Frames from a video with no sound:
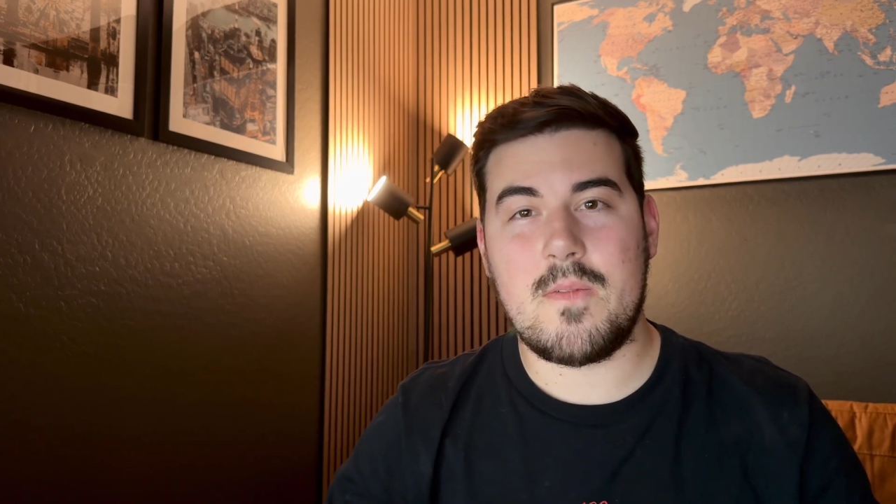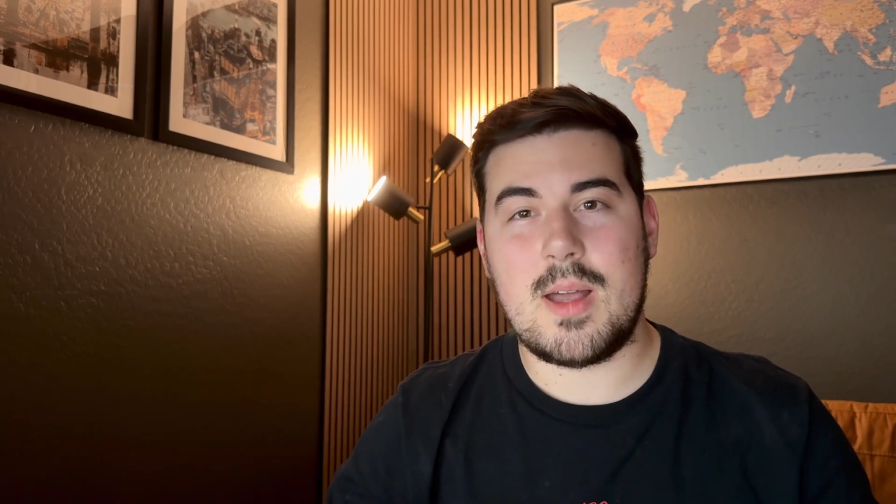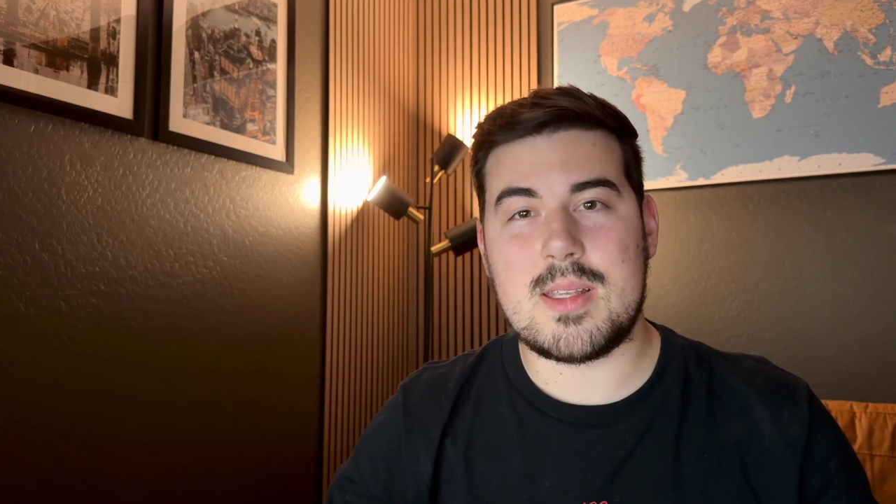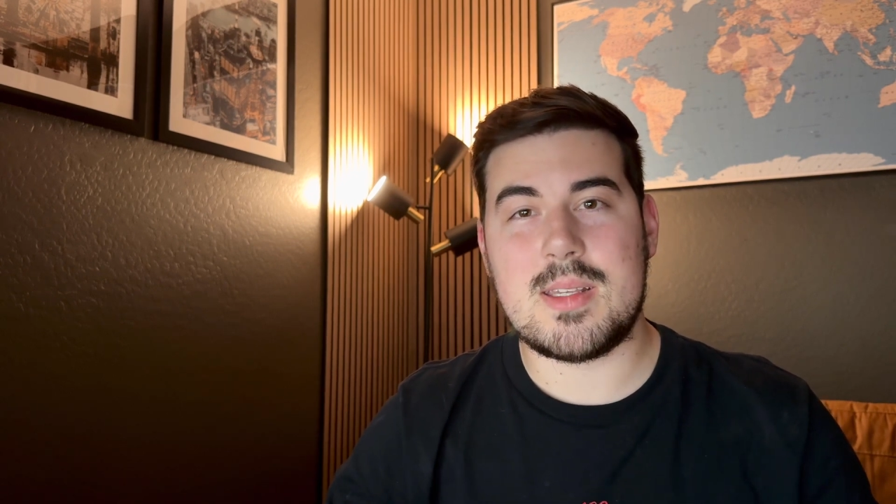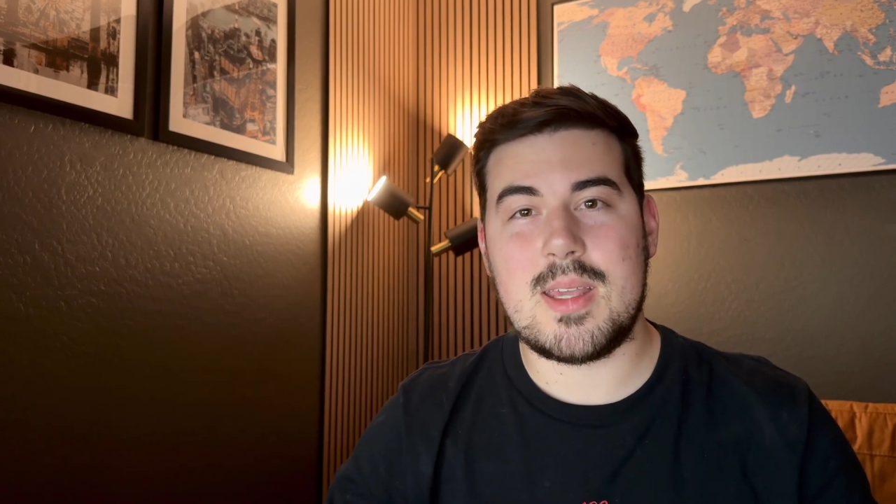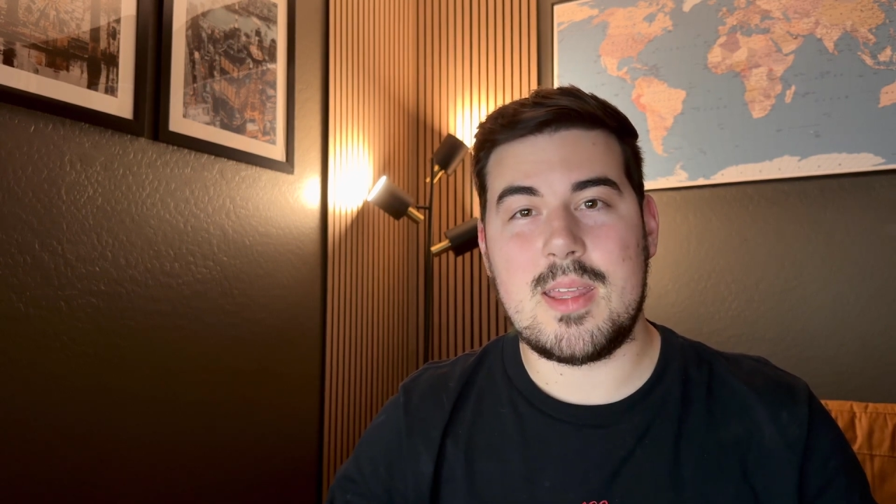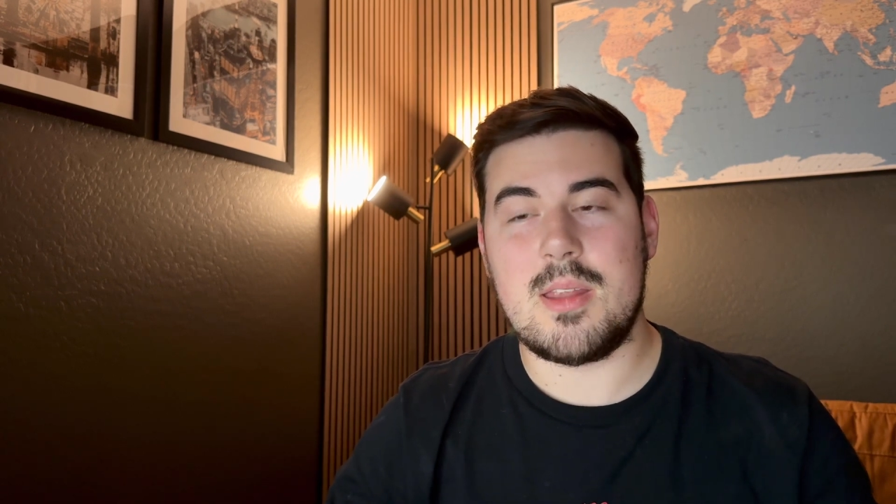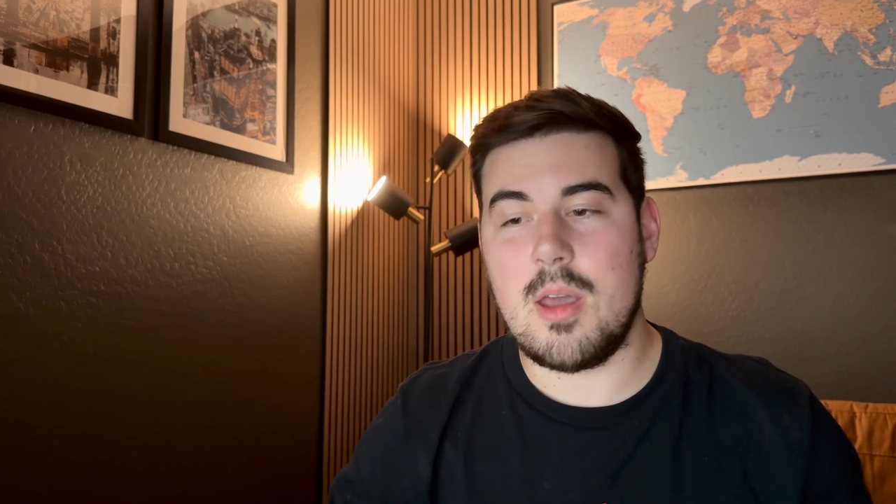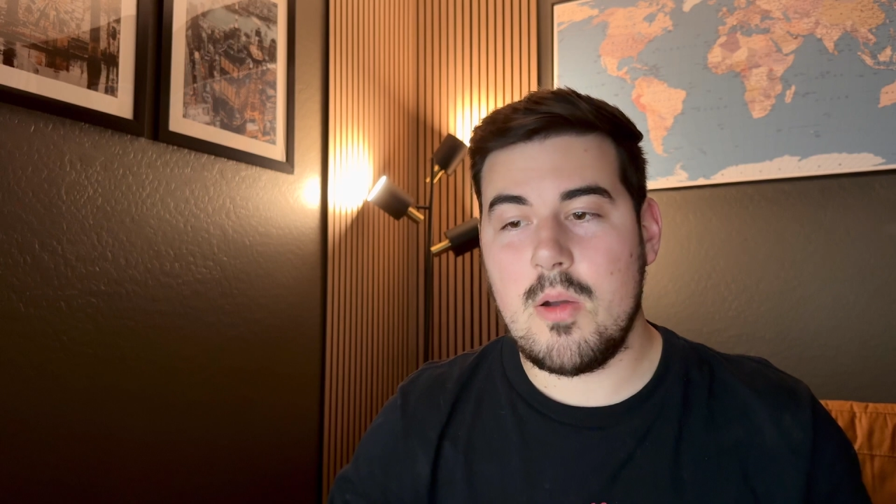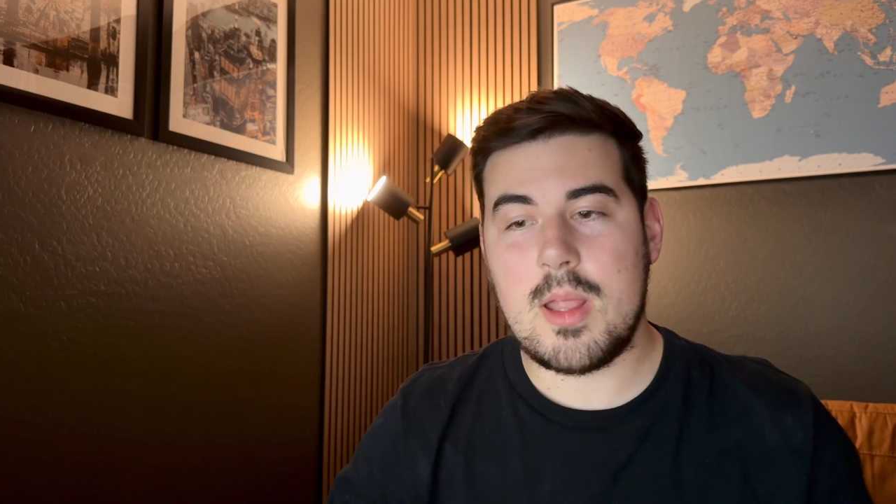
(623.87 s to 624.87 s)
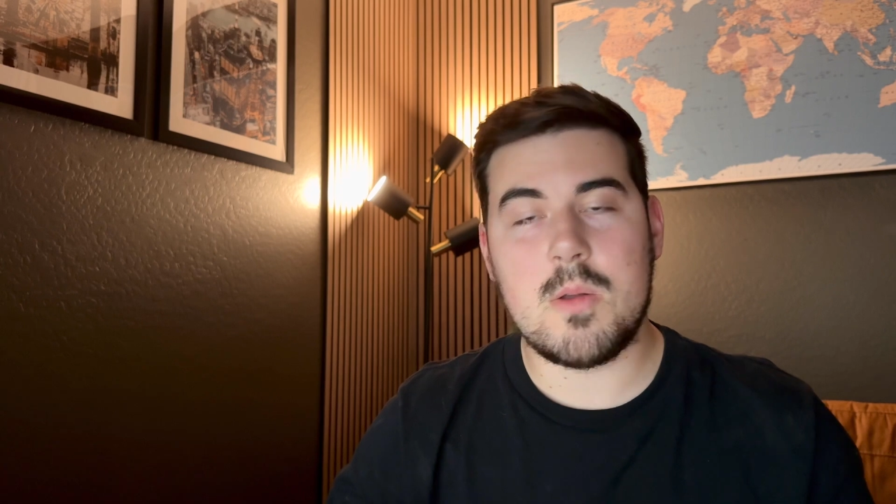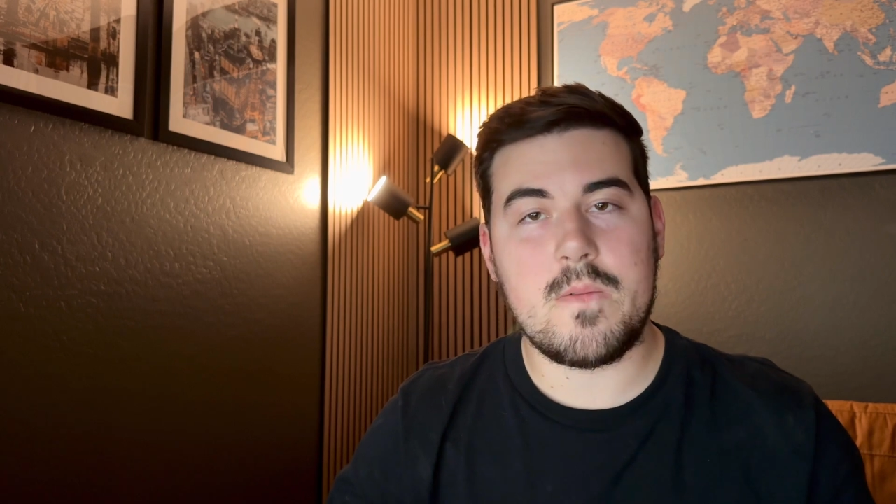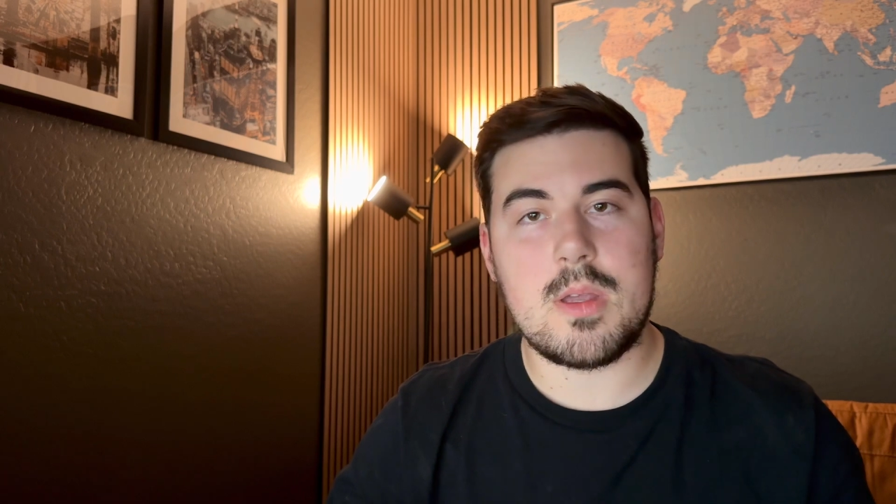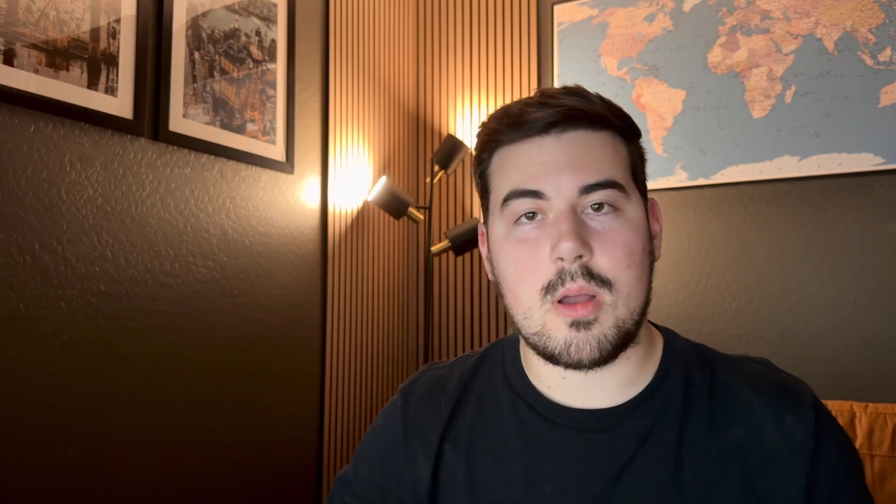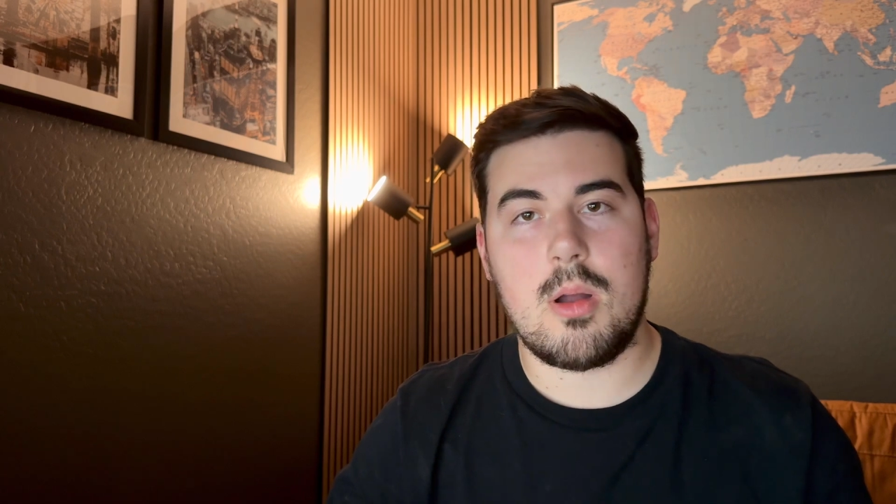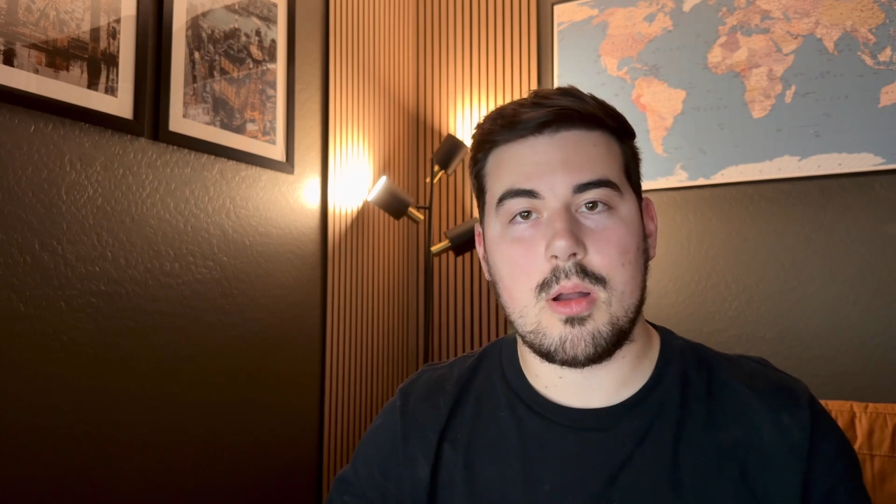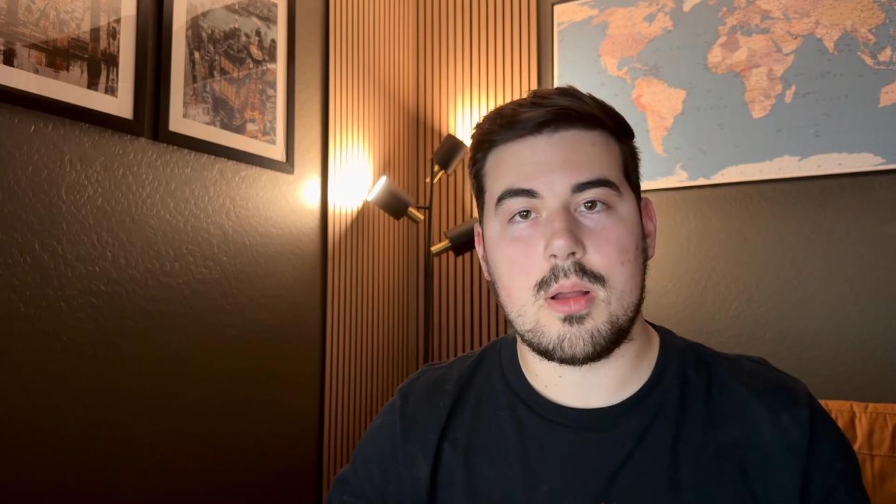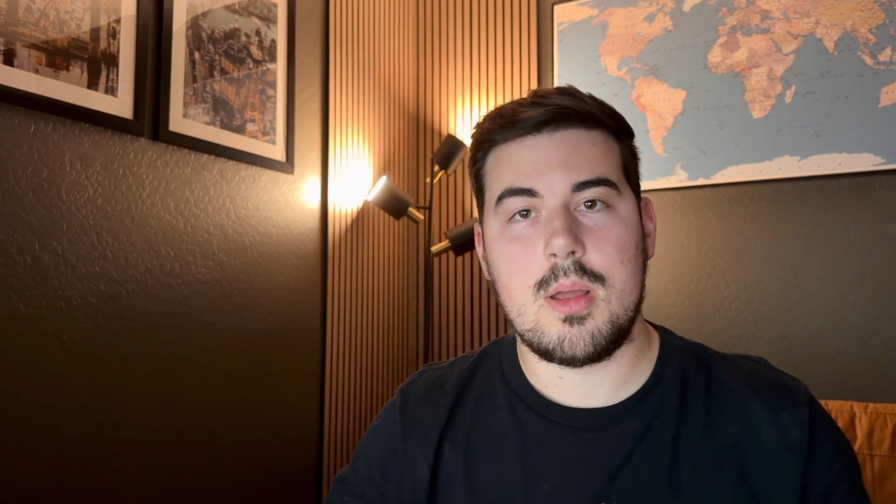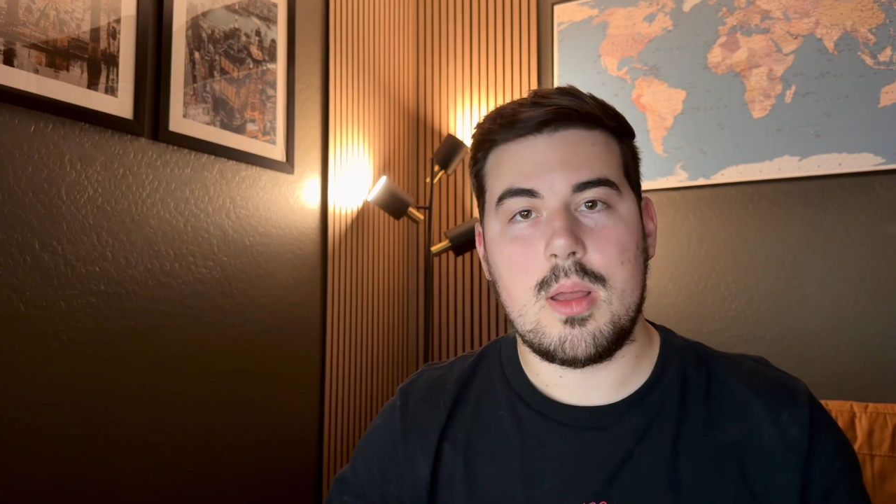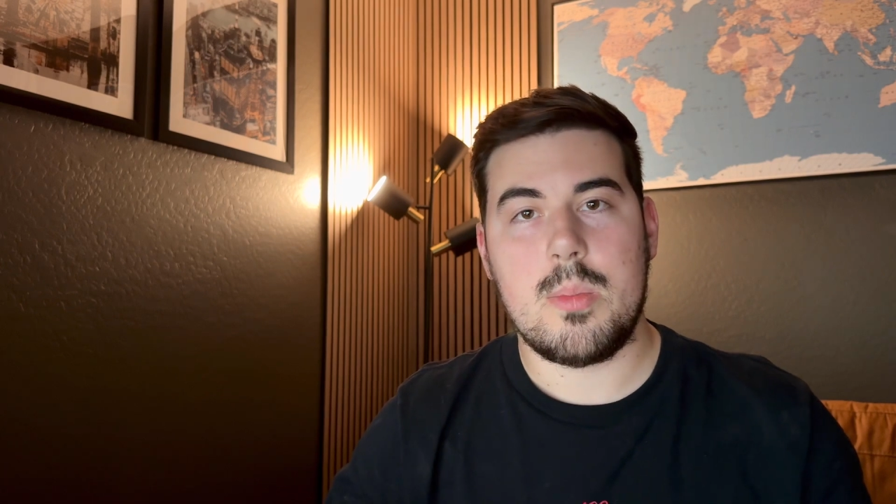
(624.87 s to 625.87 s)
as it's a no annual fee card,